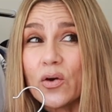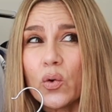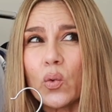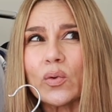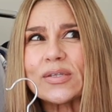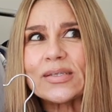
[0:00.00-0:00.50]

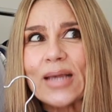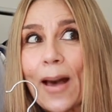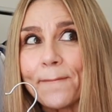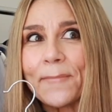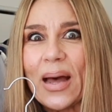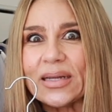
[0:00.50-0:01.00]
or
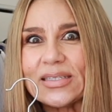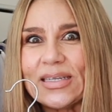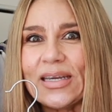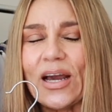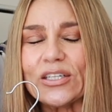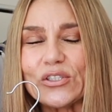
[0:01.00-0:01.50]

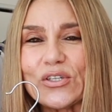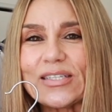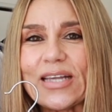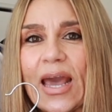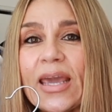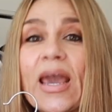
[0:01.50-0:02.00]
Zampatti, I should
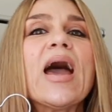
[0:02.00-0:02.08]
say,